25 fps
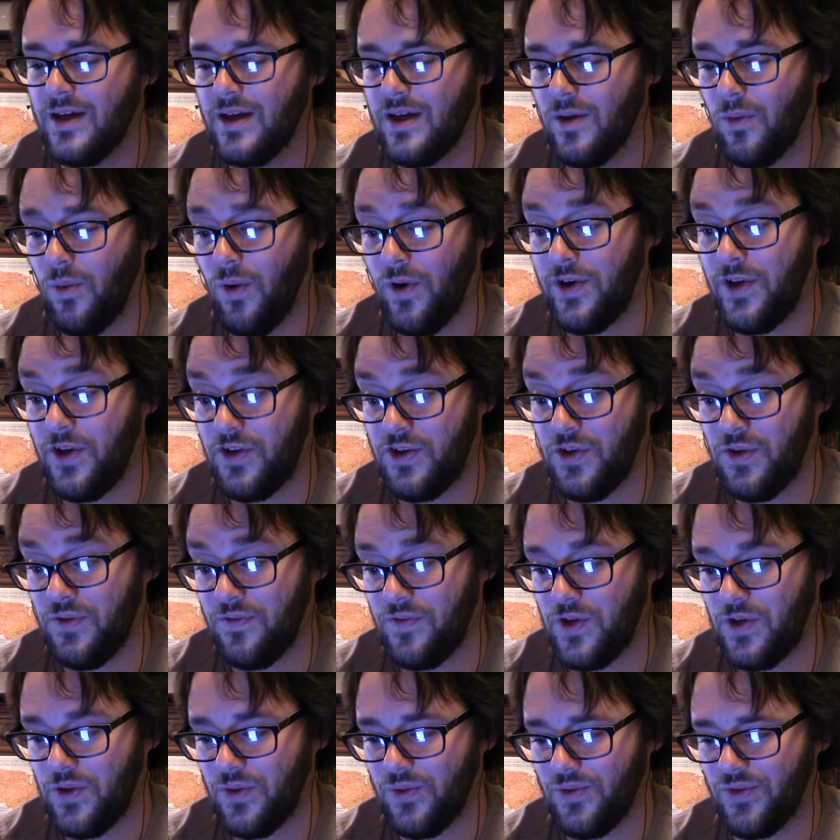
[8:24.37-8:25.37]
One to two
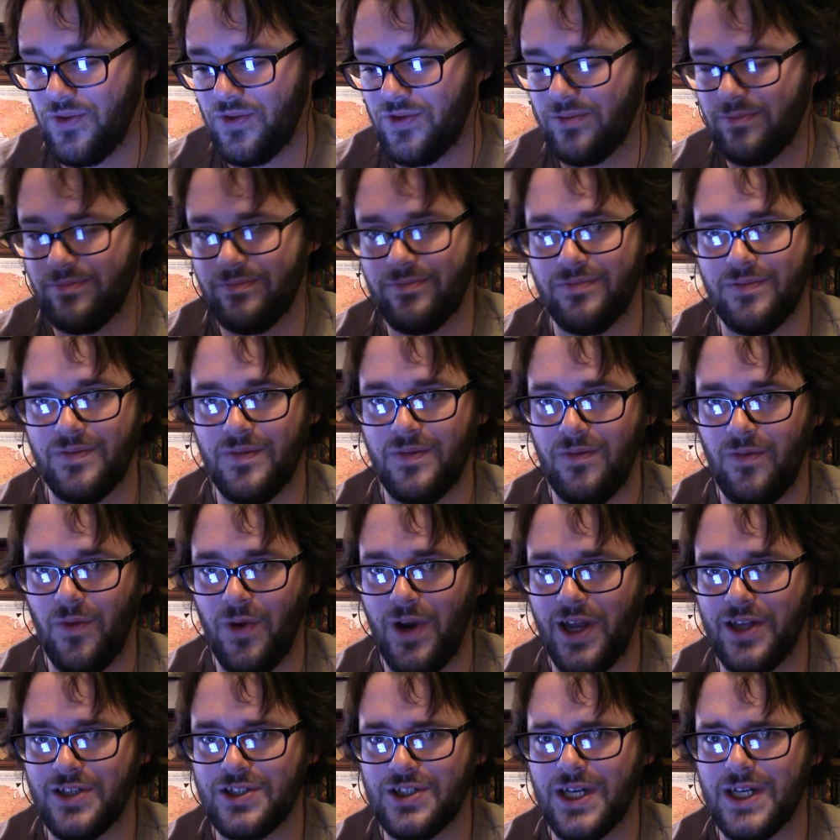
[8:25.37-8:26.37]
views.
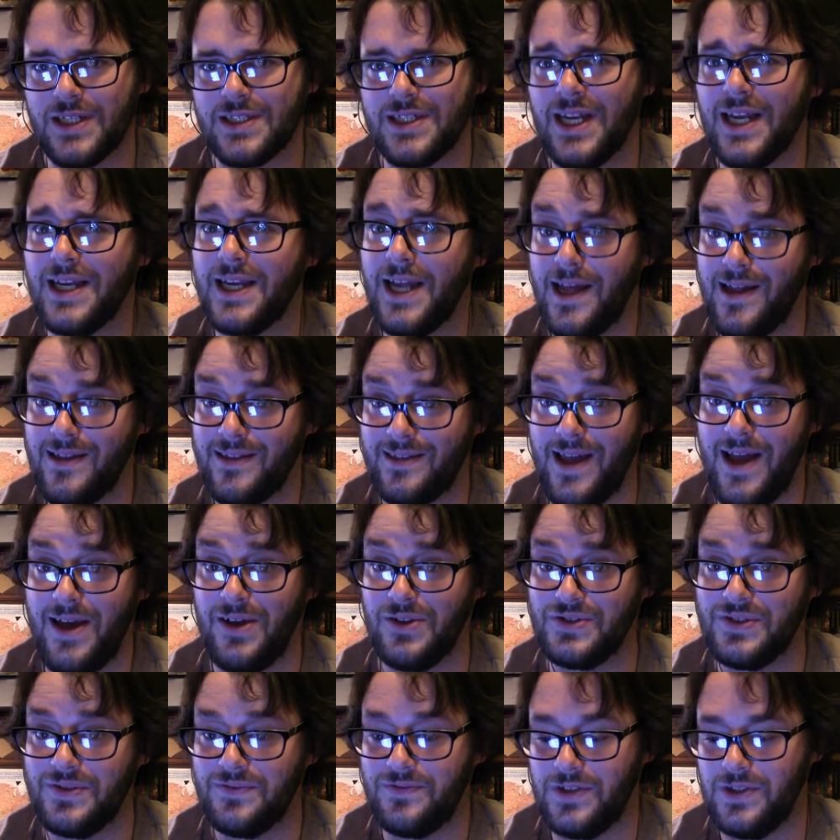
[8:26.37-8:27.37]
When I checked, it had
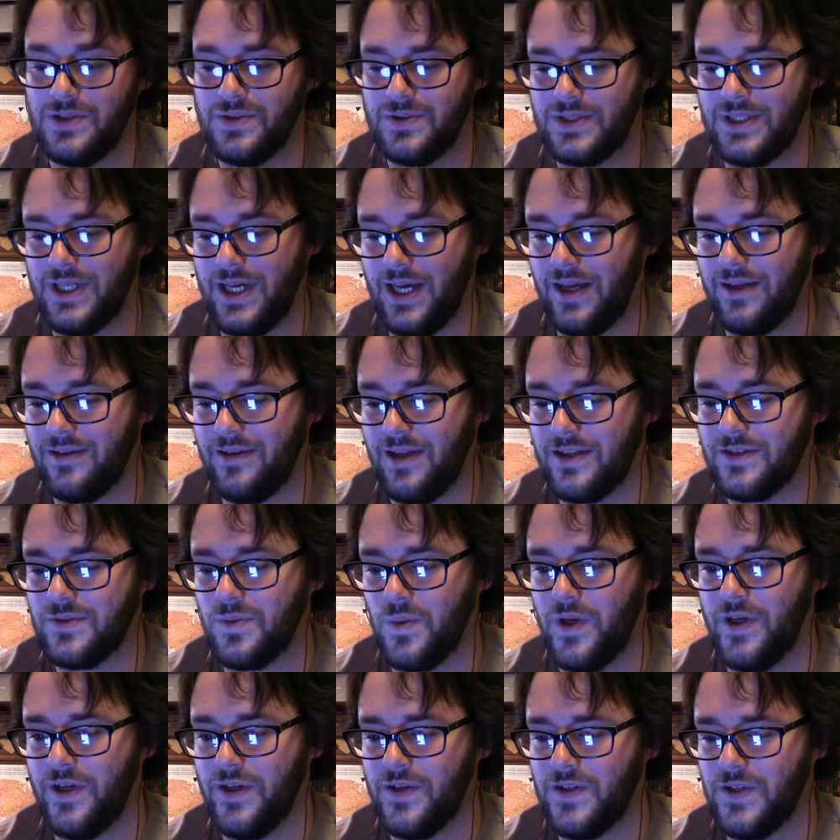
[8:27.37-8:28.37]
8,000 views. Yeah, that's
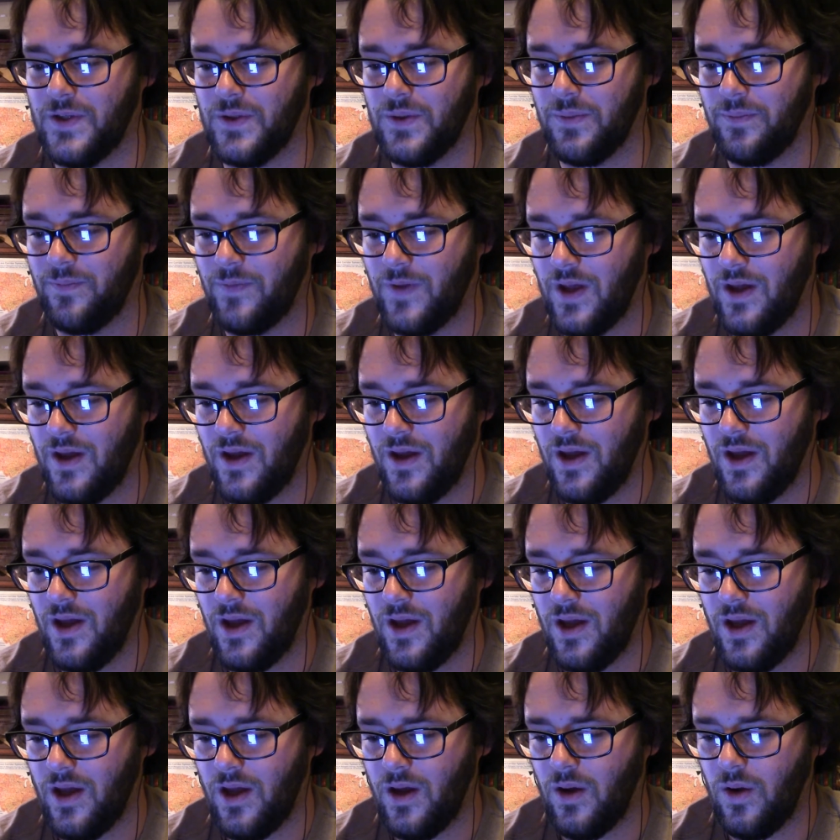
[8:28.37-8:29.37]
one to two.
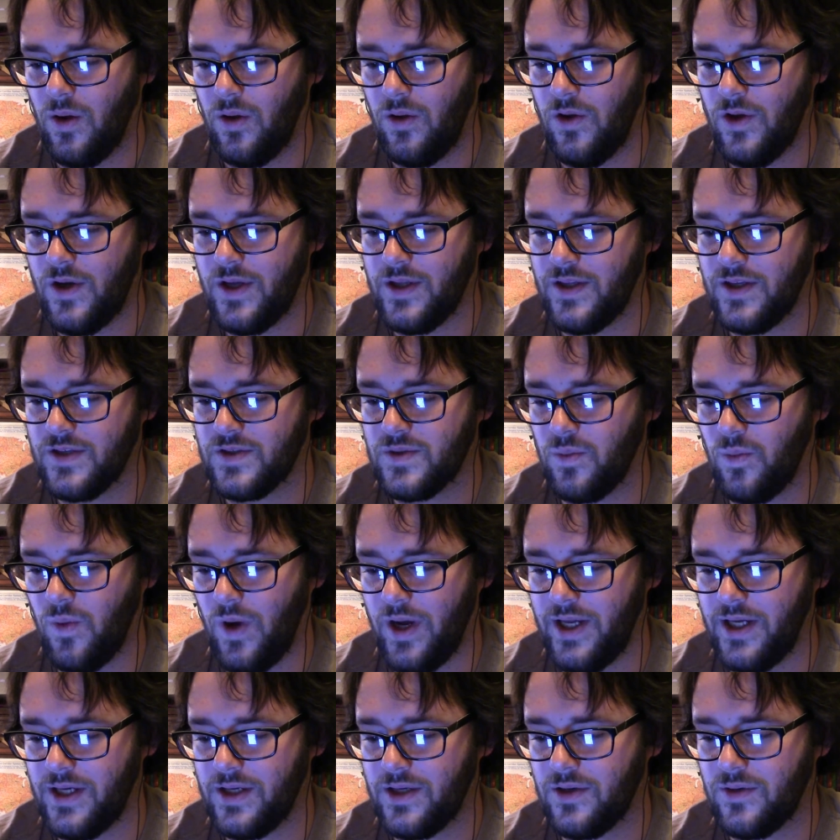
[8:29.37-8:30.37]
Look at this
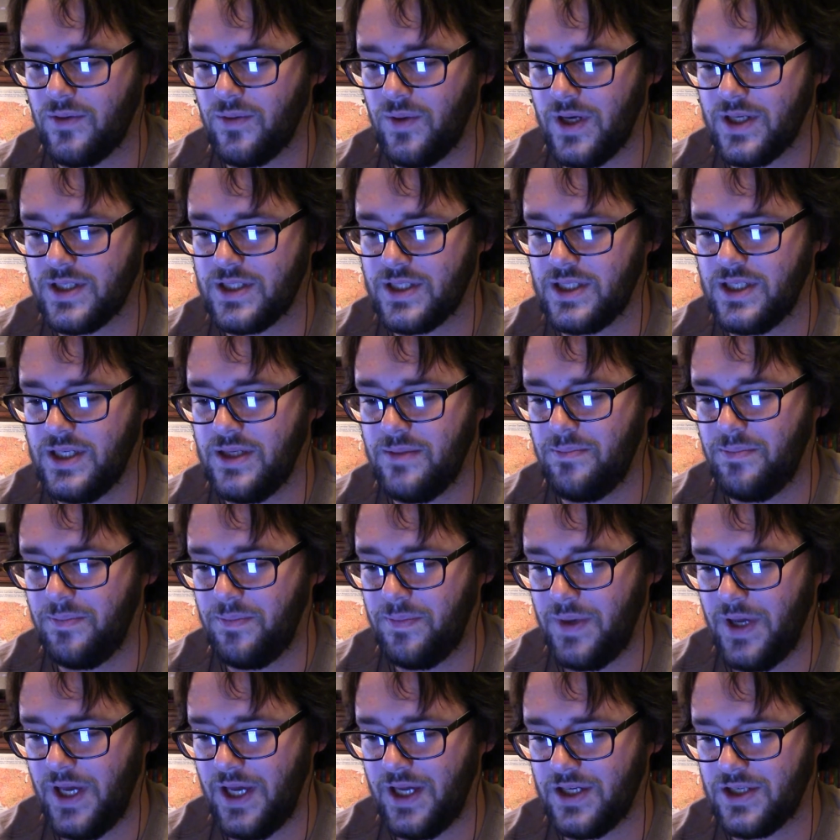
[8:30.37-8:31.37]
white, crusty
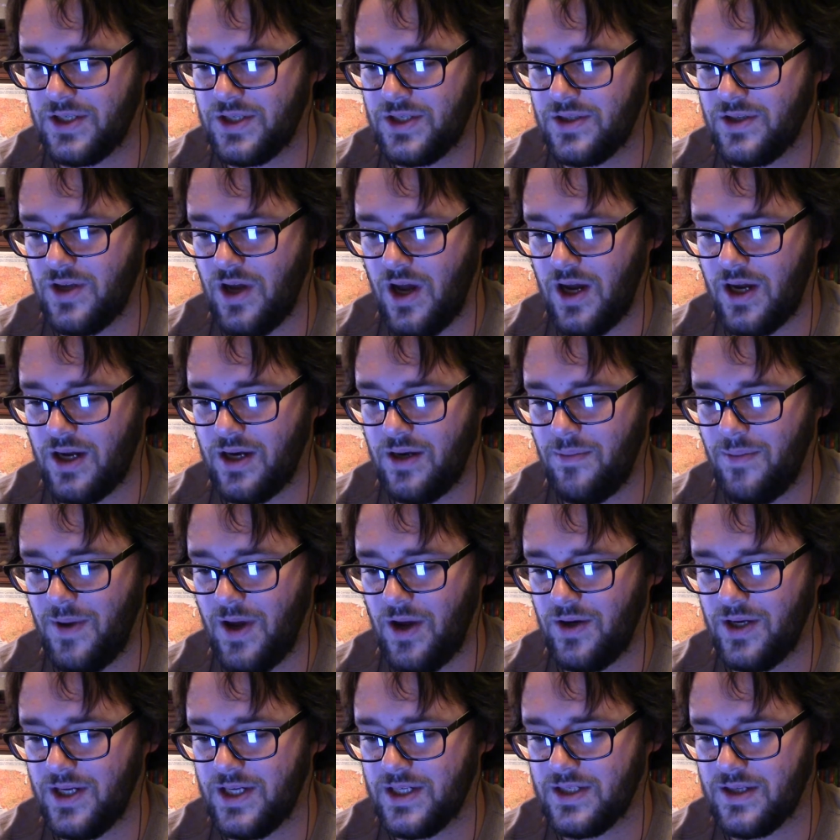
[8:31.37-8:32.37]
bitch talking
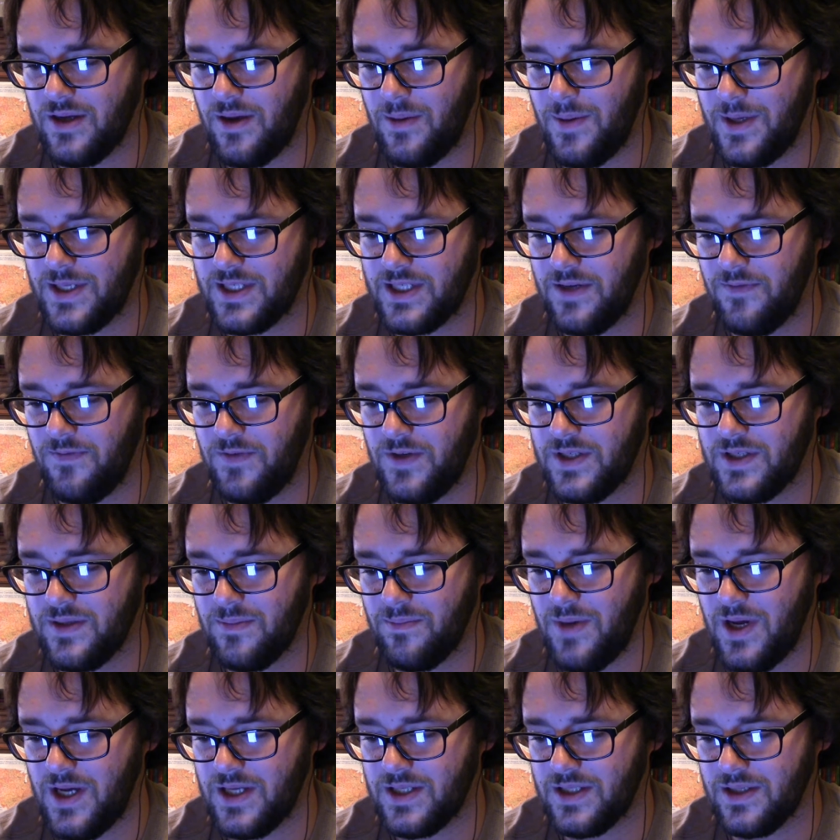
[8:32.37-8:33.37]
about Islam as if he's a
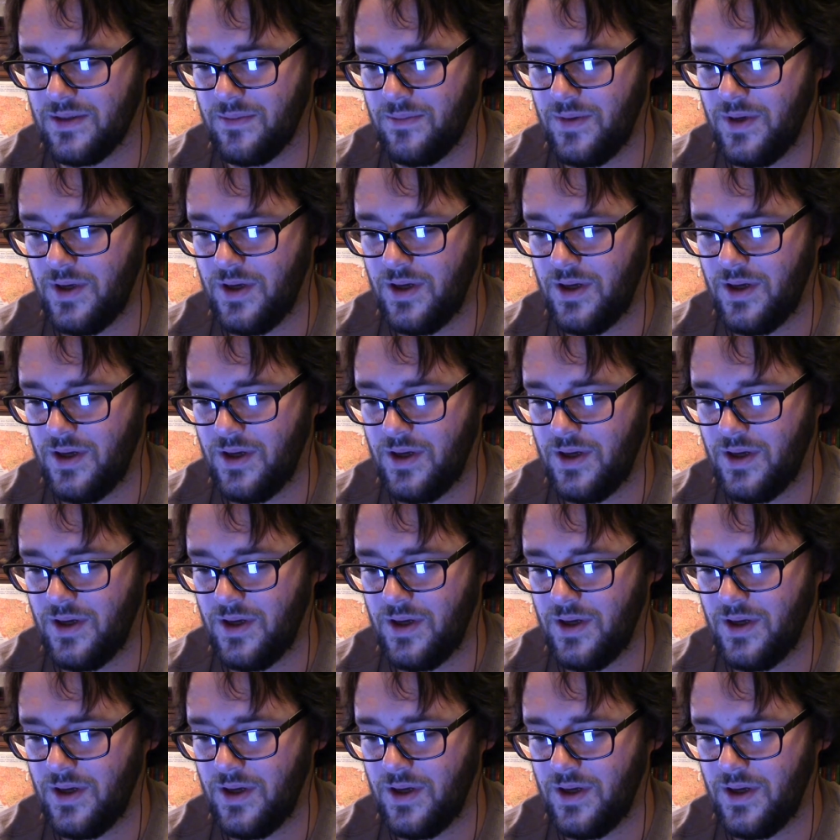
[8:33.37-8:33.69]
Muslim.